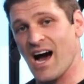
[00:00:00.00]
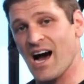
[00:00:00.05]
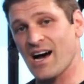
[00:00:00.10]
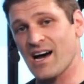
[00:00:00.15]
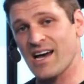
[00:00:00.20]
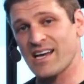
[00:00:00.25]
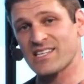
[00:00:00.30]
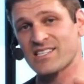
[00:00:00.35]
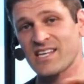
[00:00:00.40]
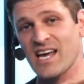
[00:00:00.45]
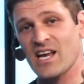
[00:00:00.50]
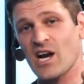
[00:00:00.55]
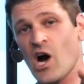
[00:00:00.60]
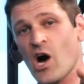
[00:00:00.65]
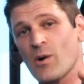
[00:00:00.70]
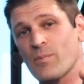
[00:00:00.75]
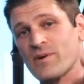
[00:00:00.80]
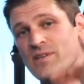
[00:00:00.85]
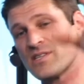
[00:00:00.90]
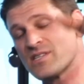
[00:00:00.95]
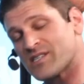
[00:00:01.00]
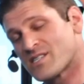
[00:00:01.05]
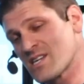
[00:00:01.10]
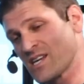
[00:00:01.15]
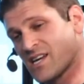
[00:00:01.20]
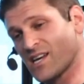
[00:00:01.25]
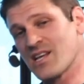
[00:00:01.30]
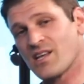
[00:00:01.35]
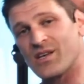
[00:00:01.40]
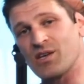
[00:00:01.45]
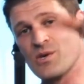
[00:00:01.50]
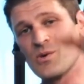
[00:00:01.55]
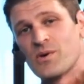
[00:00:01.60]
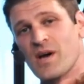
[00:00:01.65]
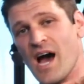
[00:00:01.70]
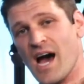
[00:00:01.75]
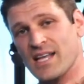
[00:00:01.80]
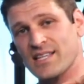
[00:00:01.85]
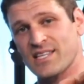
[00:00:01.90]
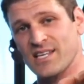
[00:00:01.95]
St. Albans, you
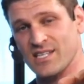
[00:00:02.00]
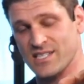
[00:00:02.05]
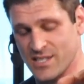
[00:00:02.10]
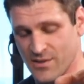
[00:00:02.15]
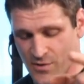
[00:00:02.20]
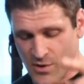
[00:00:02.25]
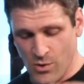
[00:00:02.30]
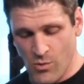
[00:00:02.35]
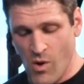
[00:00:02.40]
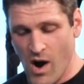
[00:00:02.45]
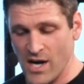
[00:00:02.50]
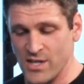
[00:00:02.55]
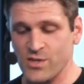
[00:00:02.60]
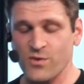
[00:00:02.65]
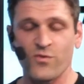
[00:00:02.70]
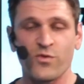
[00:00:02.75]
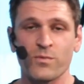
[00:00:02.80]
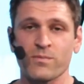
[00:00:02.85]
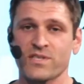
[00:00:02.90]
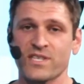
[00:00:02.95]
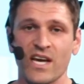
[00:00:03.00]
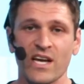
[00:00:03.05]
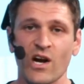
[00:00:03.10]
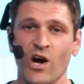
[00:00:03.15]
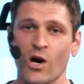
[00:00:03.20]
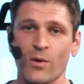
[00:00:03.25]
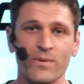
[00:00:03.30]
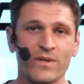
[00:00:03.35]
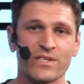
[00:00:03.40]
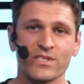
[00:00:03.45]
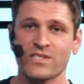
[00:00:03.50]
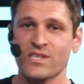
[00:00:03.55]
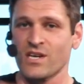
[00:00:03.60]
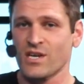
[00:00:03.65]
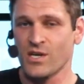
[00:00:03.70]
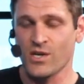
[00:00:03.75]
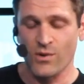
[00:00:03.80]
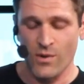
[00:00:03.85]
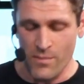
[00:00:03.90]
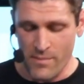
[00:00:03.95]
got this. If you're watching from St. Albans,
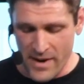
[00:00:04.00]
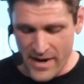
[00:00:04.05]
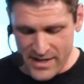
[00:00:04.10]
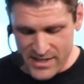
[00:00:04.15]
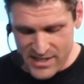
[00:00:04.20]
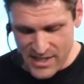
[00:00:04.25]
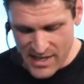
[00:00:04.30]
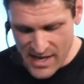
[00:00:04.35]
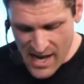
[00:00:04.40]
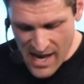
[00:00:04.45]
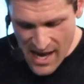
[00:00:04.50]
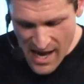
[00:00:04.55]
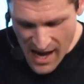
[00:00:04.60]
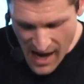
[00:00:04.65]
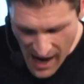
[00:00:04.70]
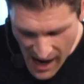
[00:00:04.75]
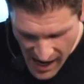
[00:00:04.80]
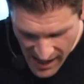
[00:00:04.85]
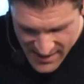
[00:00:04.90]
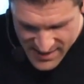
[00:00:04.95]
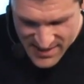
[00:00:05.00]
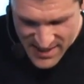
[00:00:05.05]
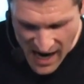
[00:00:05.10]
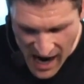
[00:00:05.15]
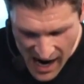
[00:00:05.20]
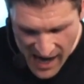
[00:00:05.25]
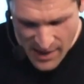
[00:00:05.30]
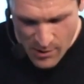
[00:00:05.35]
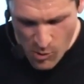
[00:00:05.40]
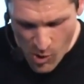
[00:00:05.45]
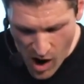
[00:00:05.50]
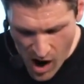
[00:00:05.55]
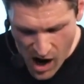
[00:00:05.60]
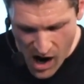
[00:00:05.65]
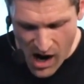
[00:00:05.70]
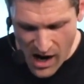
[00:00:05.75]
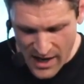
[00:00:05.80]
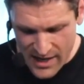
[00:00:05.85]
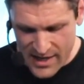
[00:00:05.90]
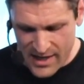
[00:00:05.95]
you're amazing.
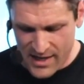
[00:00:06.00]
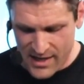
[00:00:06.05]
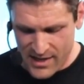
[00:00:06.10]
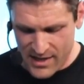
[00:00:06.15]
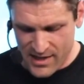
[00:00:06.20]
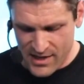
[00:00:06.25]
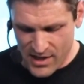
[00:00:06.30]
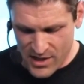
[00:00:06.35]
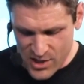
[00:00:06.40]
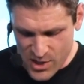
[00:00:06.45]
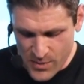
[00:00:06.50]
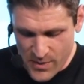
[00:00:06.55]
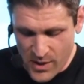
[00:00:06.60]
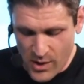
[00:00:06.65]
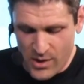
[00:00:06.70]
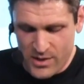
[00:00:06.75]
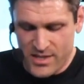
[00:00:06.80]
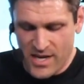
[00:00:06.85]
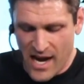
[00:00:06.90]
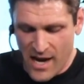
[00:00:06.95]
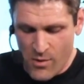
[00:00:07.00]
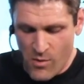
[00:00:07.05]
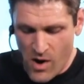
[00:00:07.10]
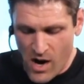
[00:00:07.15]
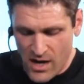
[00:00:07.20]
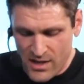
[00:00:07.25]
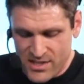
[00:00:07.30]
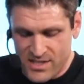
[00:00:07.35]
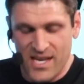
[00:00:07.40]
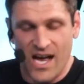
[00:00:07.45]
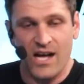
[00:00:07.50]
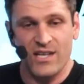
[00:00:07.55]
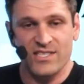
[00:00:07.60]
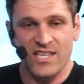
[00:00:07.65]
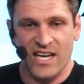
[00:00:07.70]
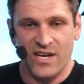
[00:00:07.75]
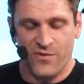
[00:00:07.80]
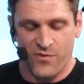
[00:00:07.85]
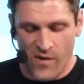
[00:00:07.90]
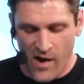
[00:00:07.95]
Taiwan. Should we go to Taiwan? Sounds
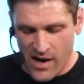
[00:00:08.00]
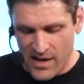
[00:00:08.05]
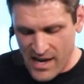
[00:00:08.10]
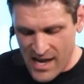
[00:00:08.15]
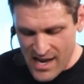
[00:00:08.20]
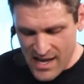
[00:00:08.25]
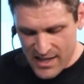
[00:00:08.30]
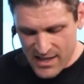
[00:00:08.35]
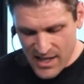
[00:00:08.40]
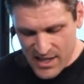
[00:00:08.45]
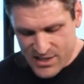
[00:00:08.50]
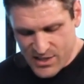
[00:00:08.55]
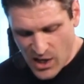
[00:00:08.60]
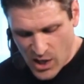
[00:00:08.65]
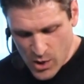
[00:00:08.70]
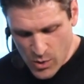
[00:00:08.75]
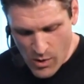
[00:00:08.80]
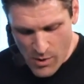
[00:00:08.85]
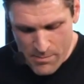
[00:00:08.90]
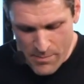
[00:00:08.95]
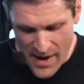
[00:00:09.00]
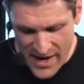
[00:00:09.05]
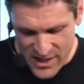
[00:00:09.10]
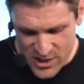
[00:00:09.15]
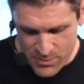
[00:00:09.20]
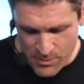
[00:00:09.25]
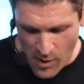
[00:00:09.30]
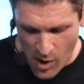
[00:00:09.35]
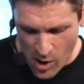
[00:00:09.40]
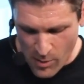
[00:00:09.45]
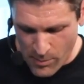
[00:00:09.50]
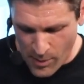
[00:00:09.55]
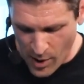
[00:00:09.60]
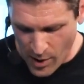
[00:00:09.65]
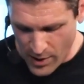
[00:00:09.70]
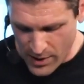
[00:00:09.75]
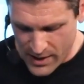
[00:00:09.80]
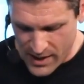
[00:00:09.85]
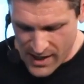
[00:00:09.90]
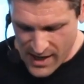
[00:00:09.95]
like fun. Let's go to a baseball
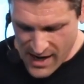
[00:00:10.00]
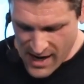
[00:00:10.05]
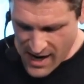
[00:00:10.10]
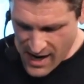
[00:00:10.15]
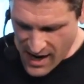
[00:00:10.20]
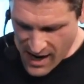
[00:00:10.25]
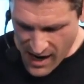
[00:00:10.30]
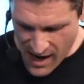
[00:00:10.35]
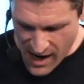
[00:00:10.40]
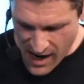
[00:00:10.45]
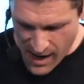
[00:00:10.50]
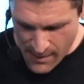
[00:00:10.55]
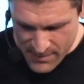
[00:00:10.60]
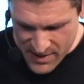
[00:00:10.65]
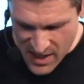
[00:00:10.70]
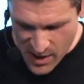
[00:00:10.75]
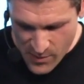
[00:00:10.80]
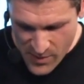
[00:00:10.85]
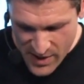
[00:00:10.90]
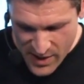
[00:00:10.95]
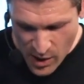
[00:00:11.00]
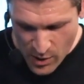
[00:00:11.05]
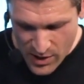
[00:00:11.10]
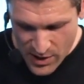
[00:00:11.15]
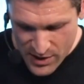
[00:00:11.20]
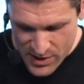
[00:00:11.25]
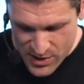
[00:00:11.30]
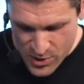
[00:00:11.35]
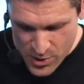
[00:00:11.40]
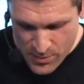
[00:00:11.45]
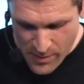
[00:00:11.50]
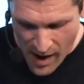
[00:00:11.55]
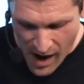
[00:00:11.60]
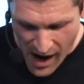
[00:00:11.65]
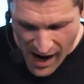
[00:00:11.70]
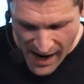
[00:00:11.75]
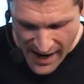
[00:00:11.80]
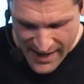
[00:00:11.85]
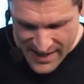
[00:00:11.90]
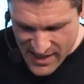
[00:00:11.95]
park. Can we go to
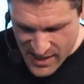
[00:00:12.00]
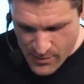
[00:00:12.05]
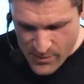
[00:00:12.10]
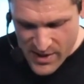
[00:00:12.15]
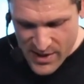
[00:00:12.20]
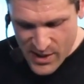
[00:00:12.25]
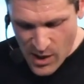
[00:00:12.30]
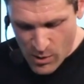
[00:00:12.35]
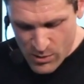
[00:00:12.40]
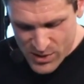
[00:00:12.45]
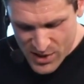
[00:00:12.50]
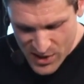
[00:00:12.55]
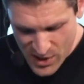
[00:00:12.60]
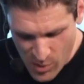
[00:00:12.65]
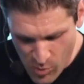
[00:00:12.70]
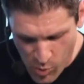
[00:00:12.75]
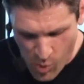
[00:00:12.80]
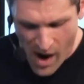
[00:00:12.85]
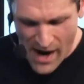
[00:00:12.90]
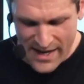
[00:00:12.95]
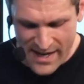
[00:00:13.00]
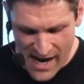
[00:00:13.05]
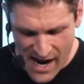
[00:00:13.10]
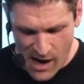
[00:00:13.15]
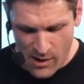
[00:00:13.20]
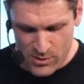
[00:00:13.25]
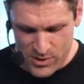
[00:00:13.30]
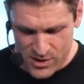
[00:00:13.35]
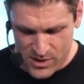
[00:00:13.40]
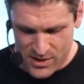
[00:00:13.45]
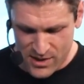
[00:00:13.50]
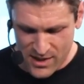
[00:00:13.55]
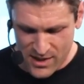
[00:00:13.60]
Dubai? Can we go to the White House?